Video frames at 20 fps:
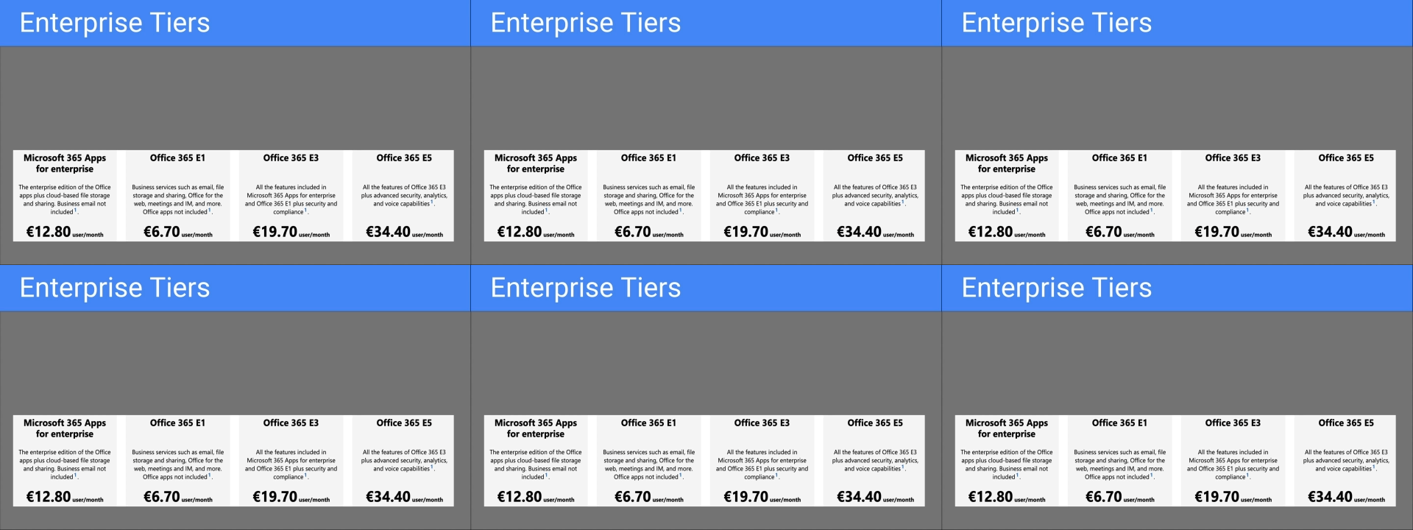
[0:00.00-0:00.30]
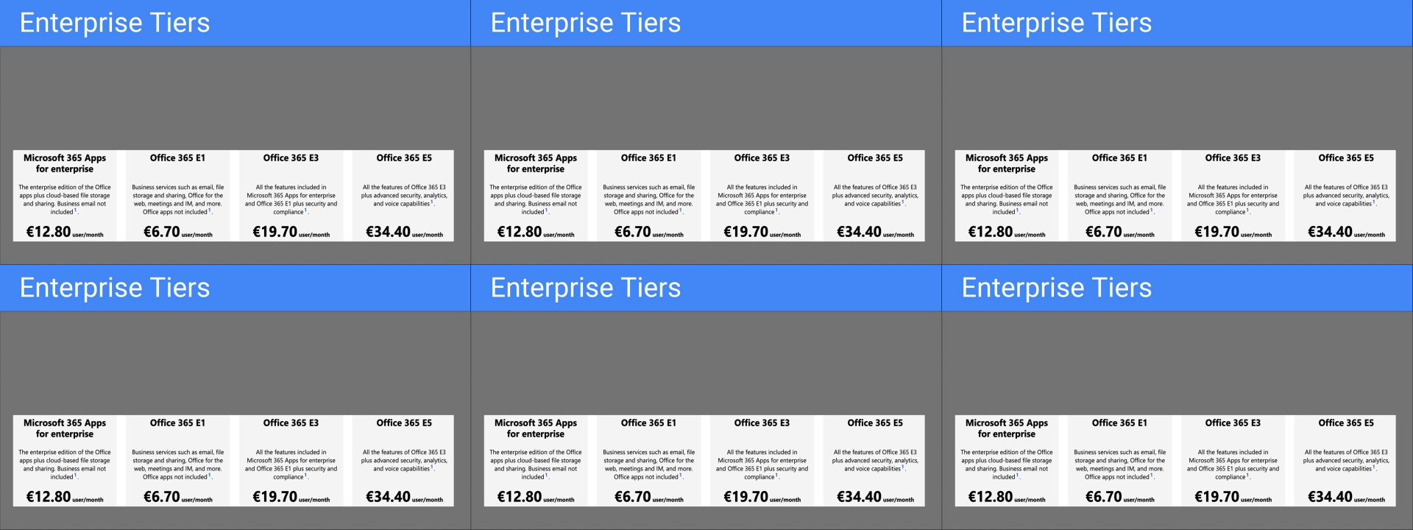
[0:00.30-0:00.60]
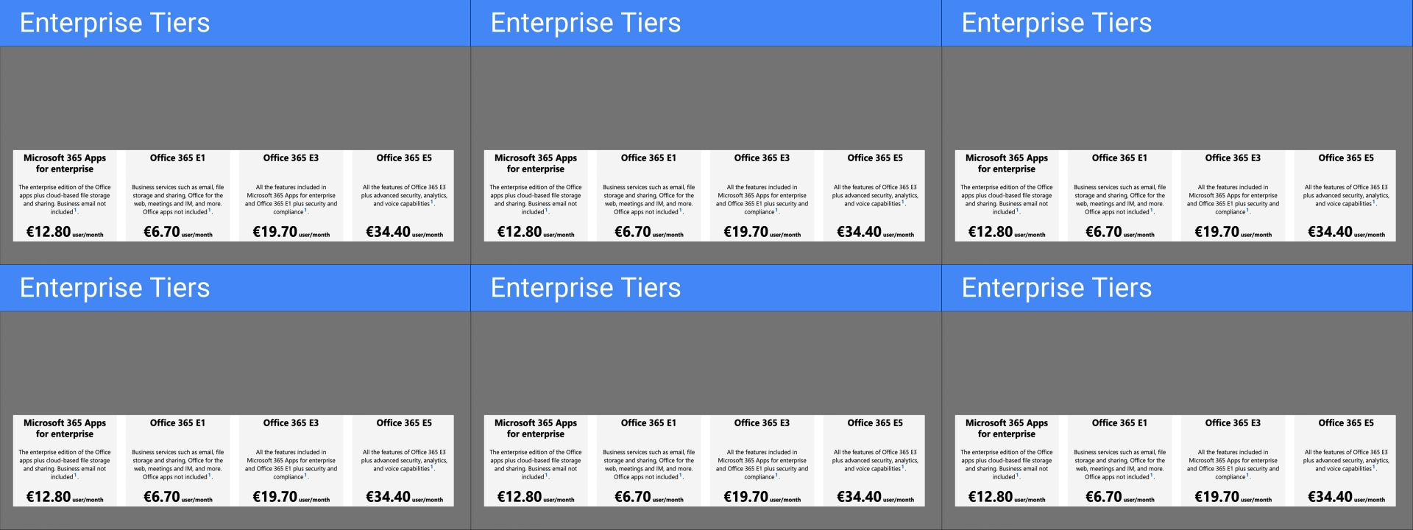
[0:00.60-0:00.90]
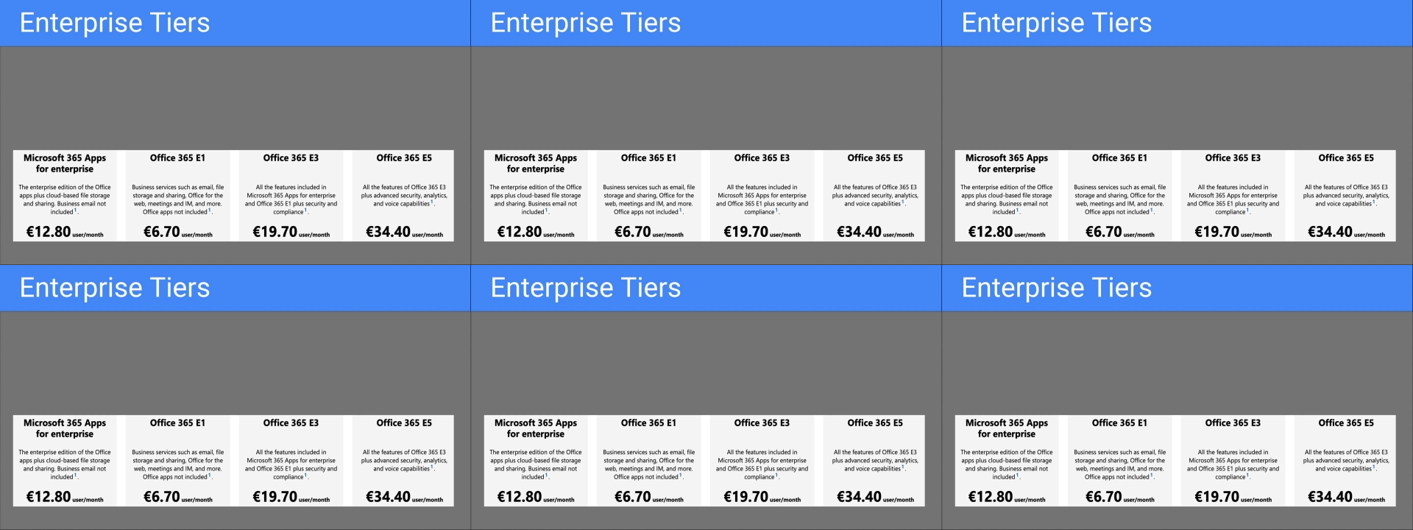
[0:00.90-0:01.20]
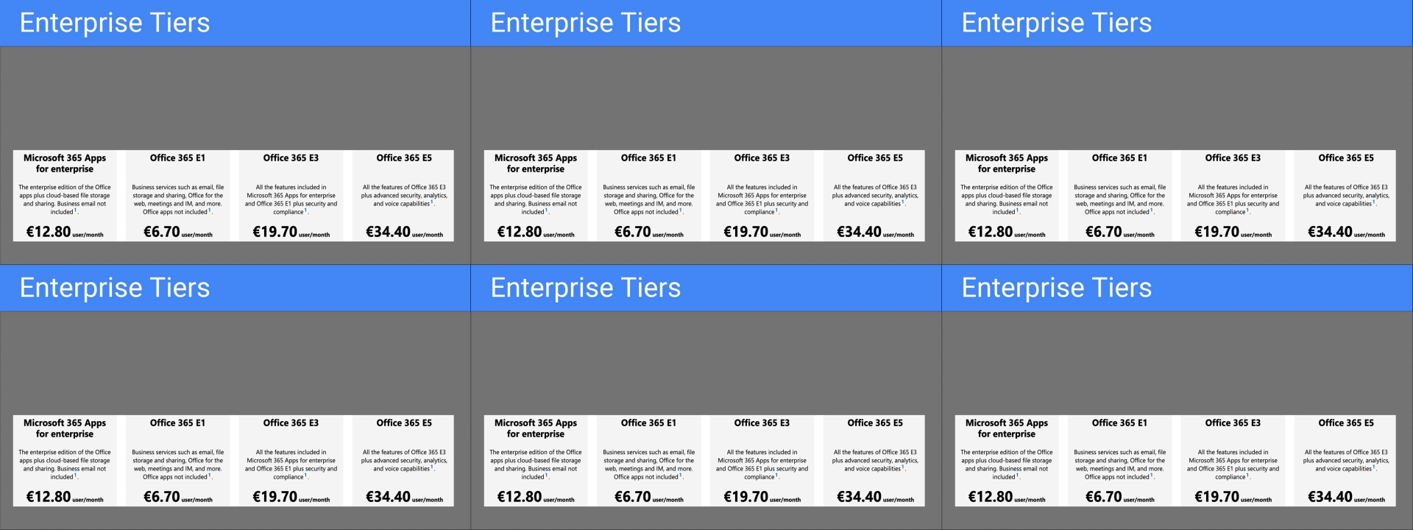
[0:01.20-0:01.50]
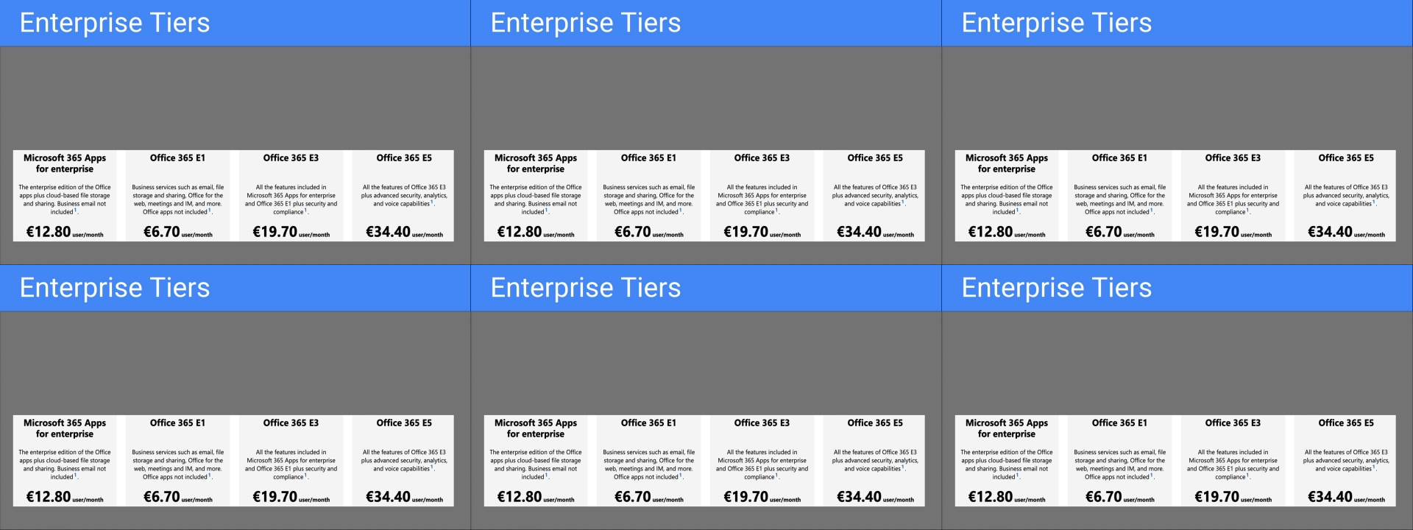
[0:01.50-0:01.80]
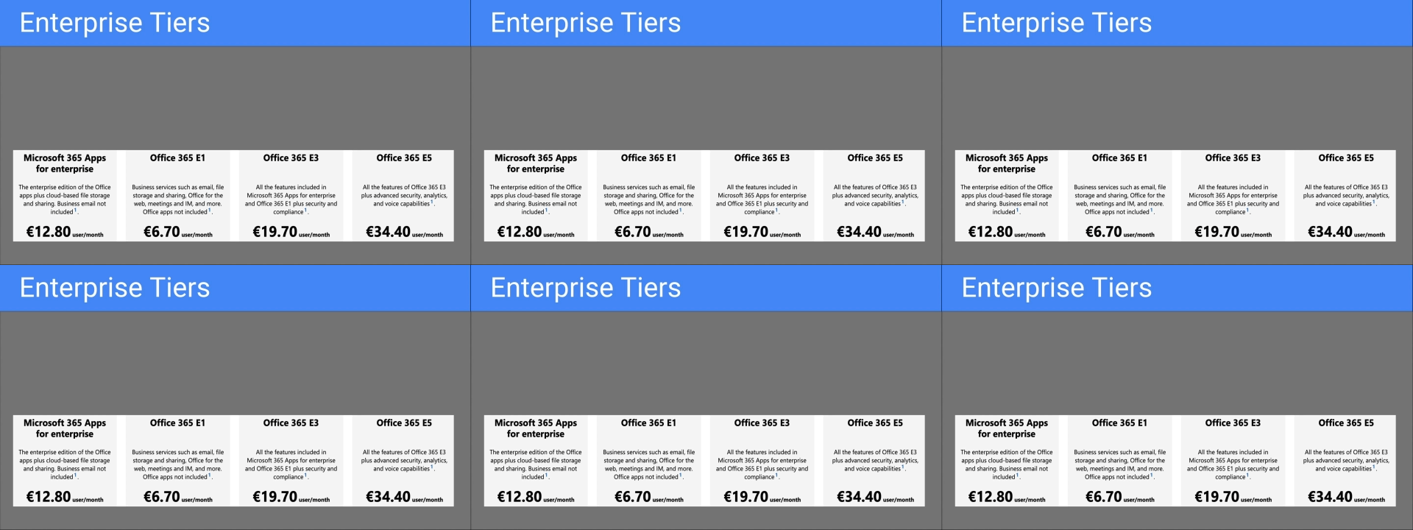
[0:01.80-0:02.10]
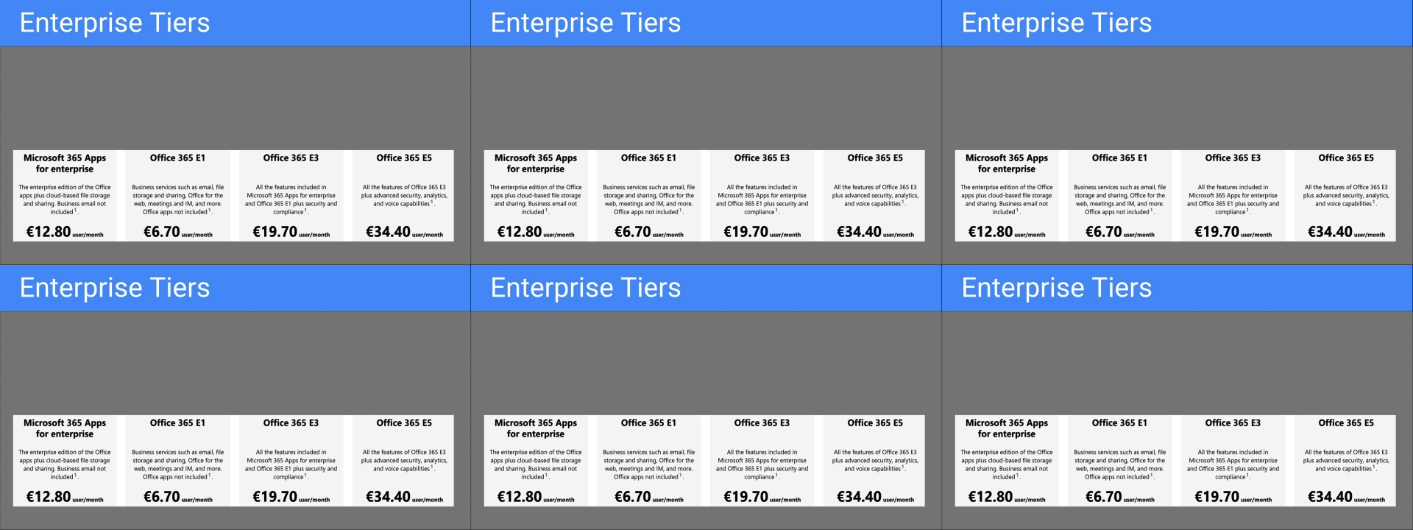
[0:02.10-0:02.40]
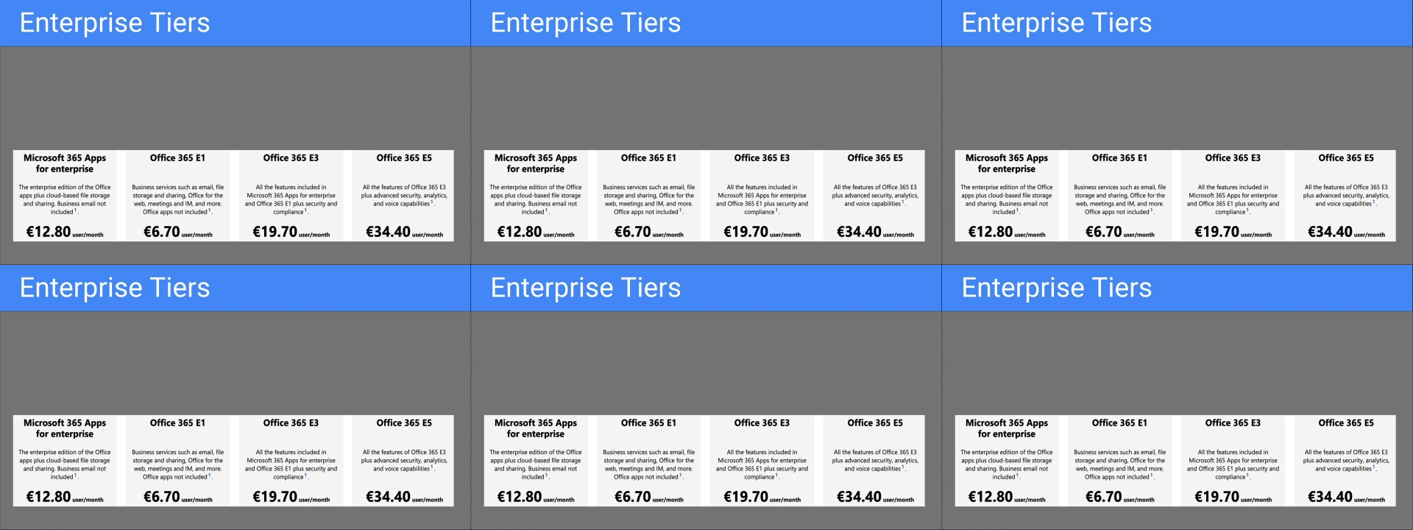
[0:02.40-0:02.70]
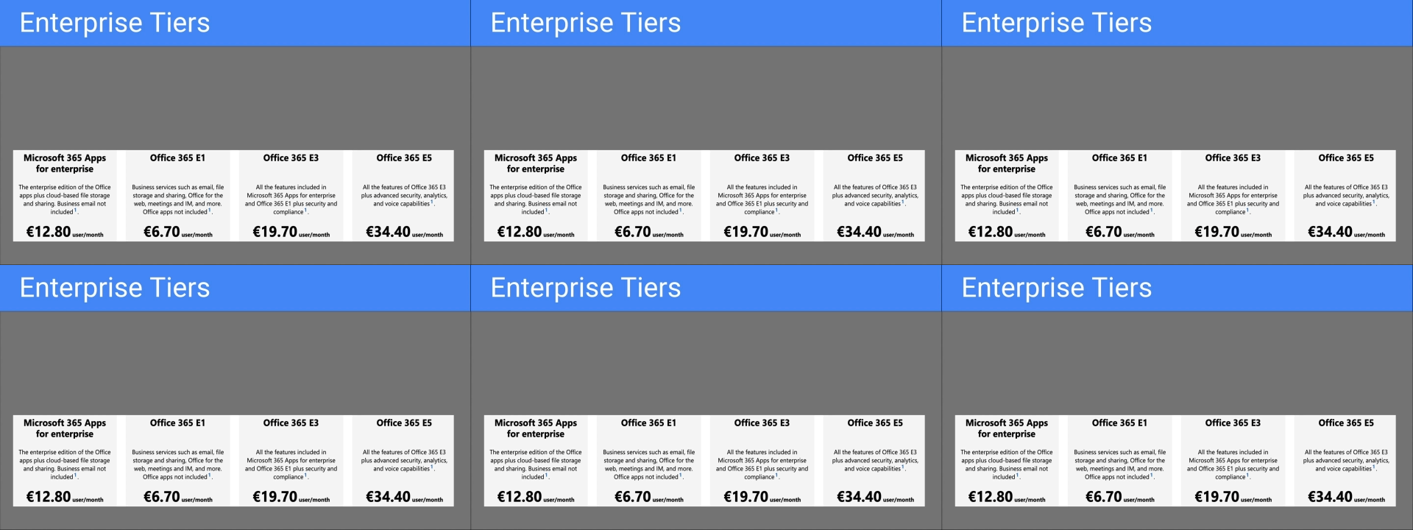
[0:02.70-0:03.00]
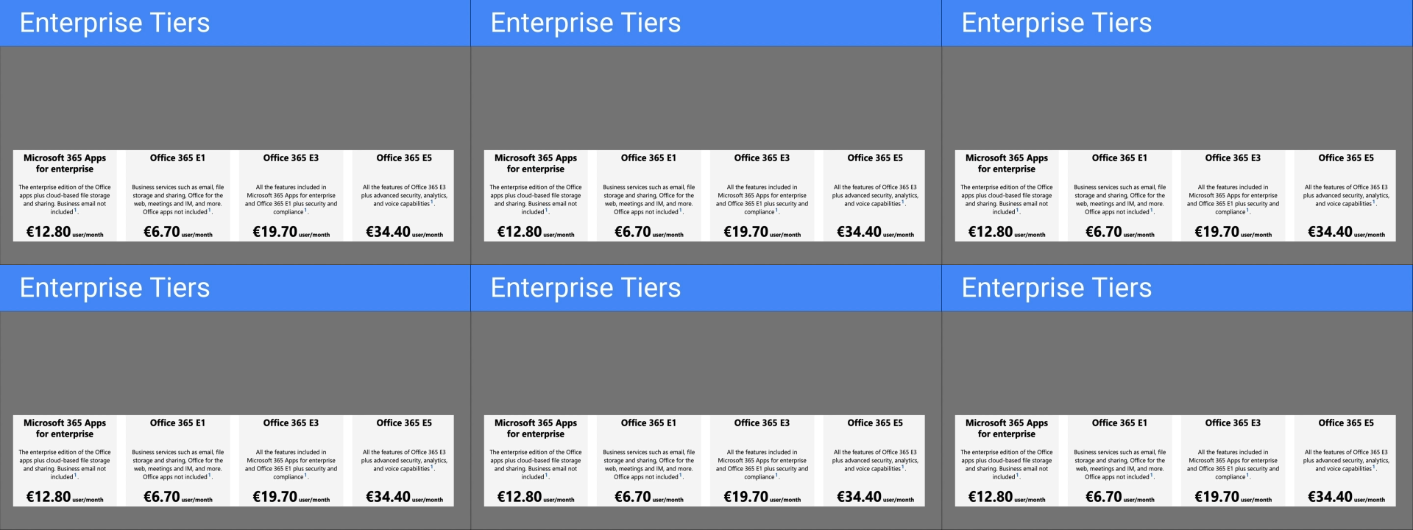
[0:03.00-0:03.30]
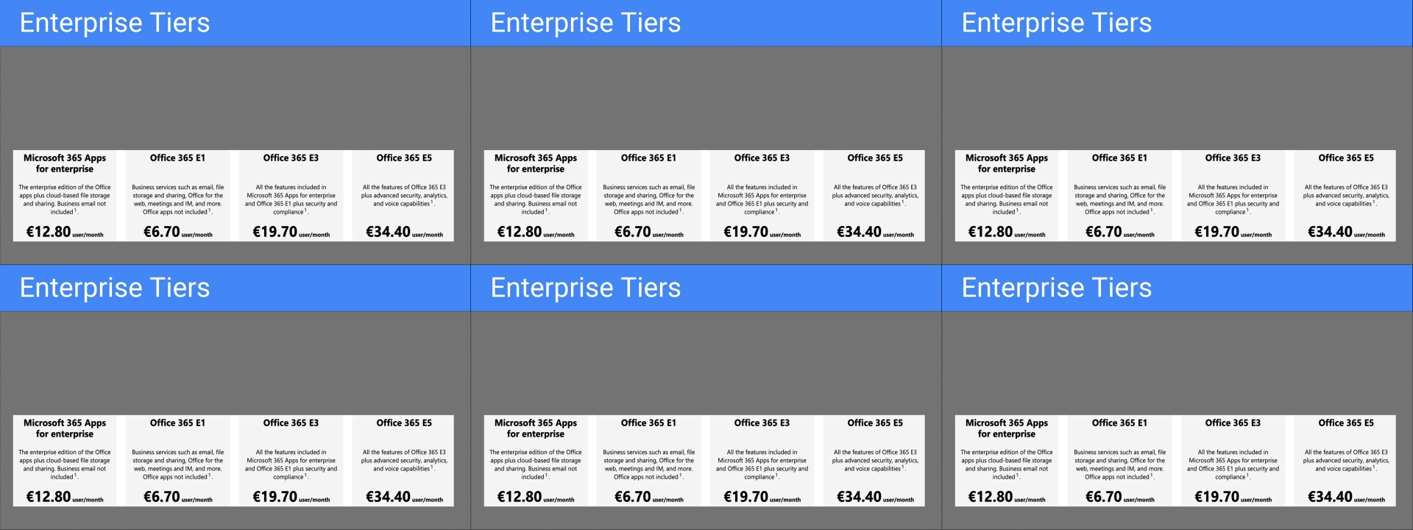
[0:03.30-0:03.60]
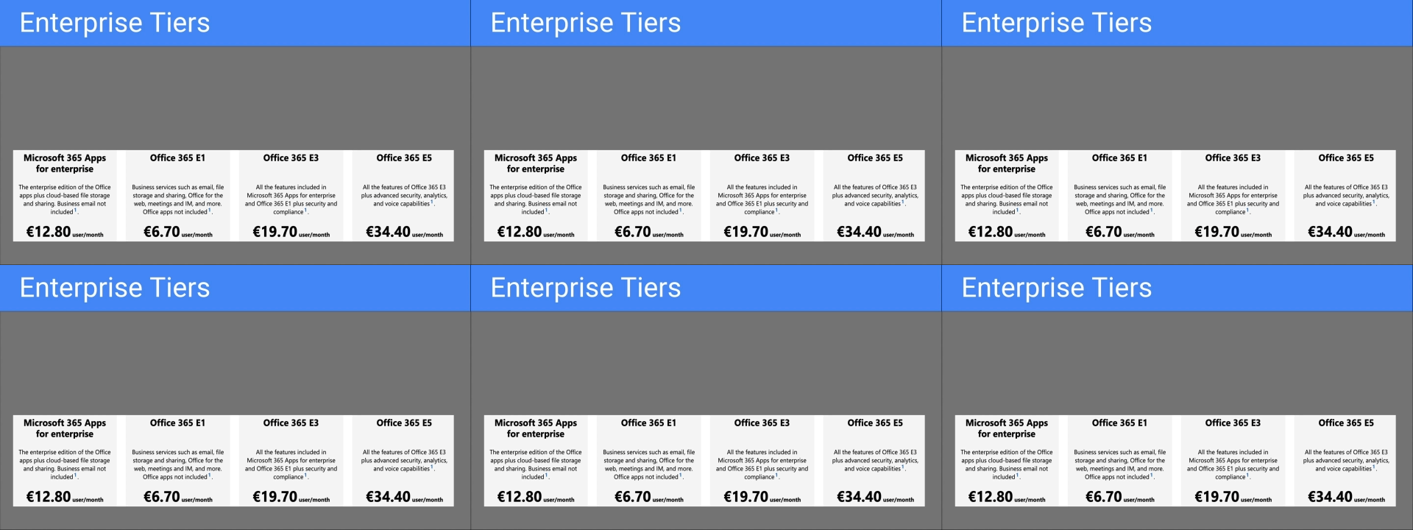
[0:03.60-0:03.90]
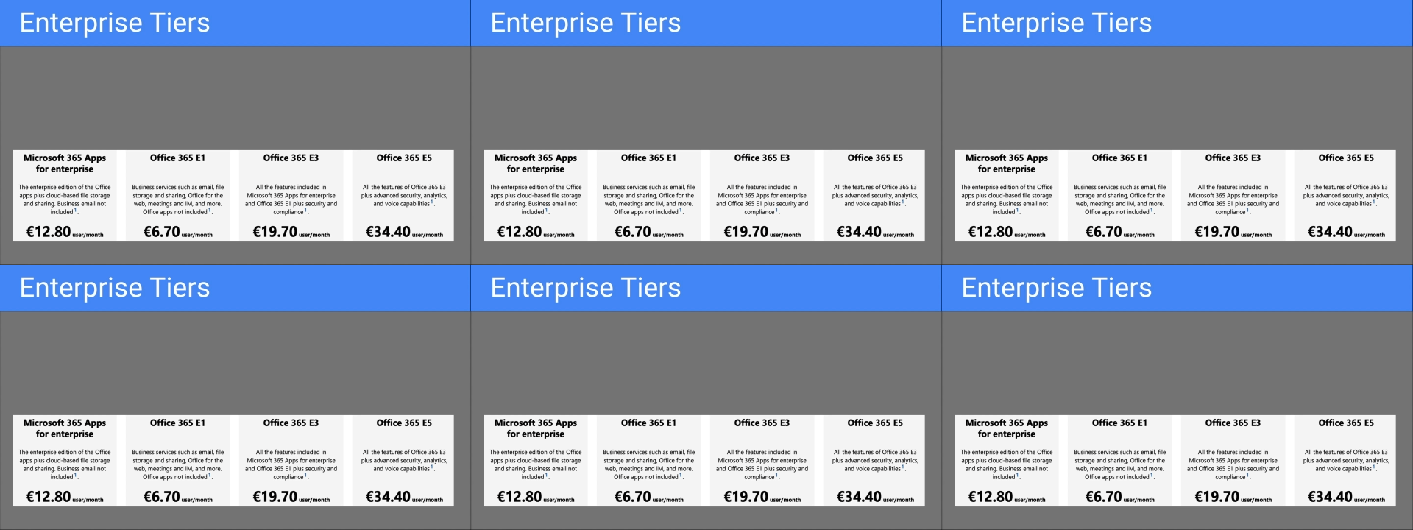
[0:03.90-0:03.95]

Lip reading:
[unreadable: no face in view]